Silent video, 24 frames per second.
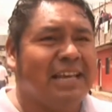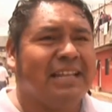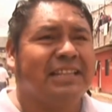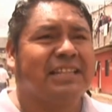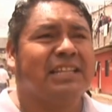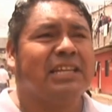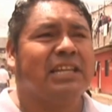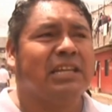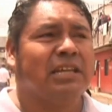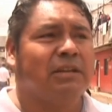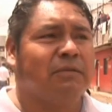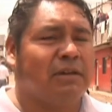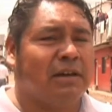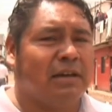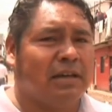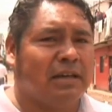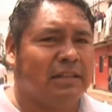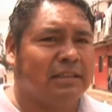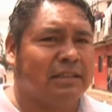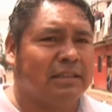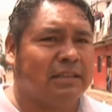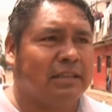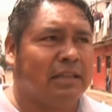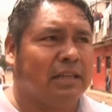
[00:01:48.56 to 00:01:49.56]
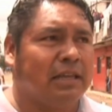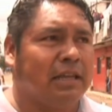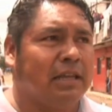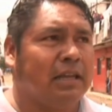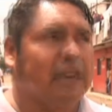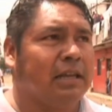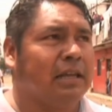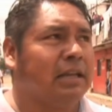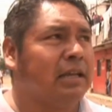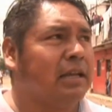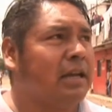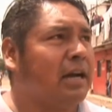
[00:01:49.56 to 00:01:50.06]
We thought Micheletti would
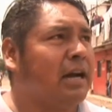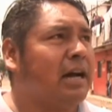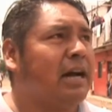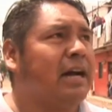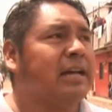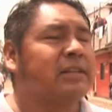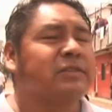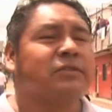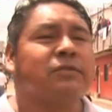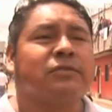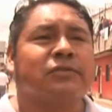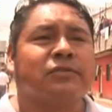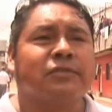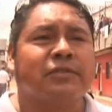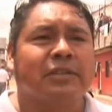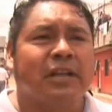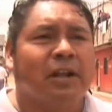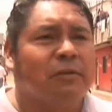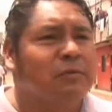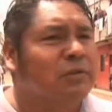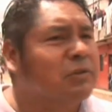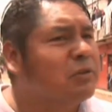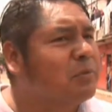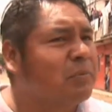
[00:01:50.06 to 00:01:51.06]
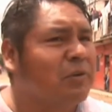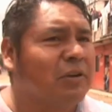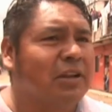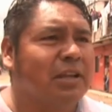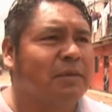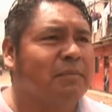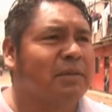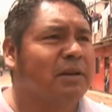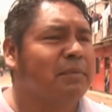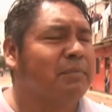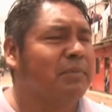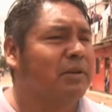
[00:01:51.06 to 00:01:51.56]
begin solving our problems,
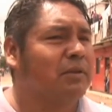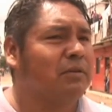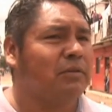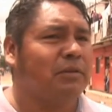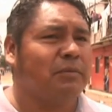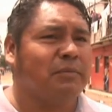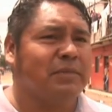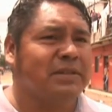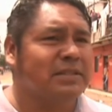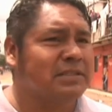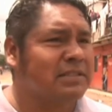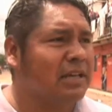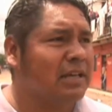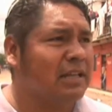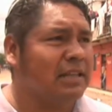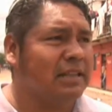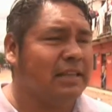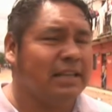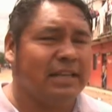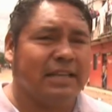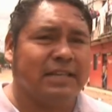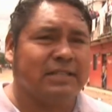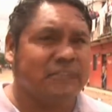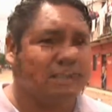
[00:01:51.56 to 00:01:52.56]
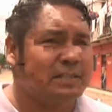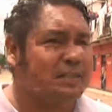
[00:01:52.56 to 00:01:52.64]
but this has reached a breaking